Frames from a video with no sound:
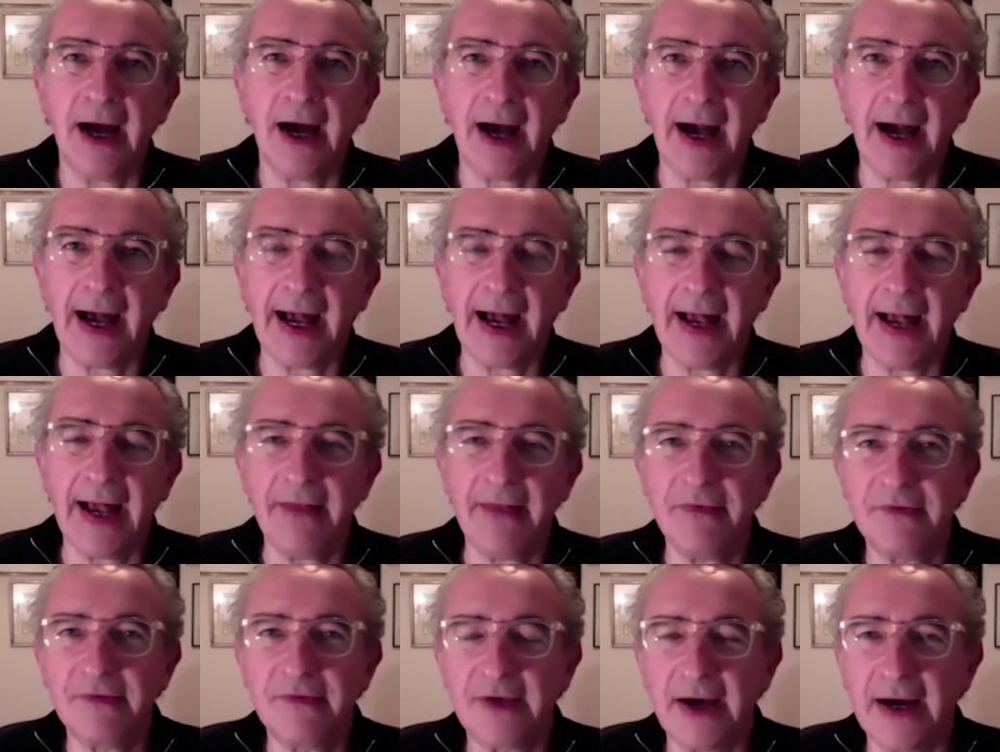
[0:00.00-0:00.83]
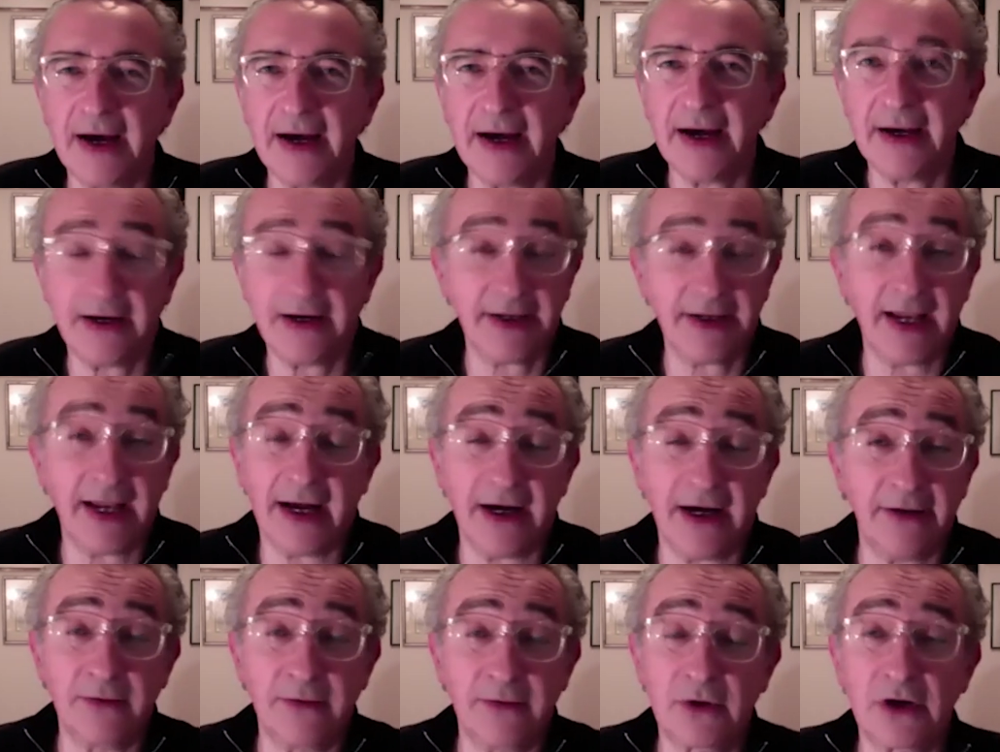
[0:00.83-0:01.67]
and uh,
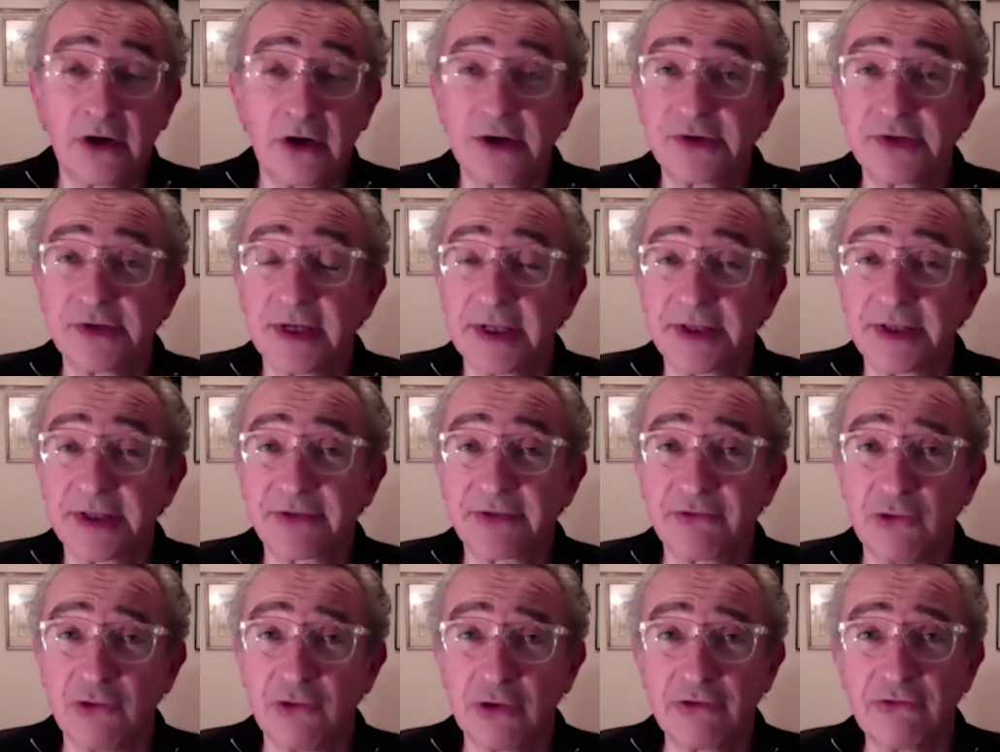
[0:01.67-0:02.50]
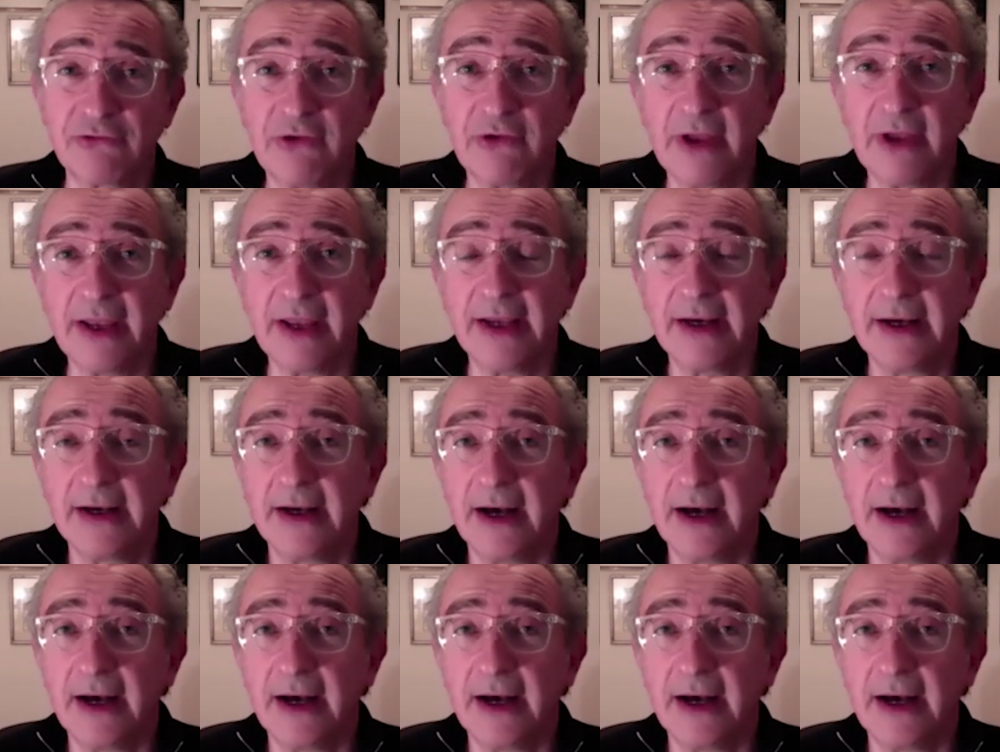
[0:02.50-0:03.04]
yeah, of course, an extraordinary